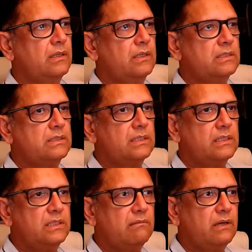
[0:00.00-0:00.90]
single
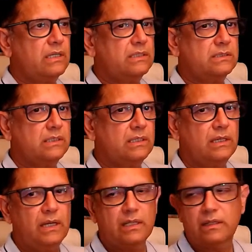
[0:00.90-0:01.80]
device
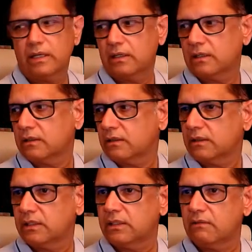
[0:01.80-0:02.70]
and then
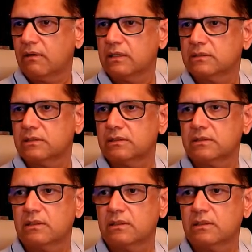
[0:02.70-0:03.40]
three devices,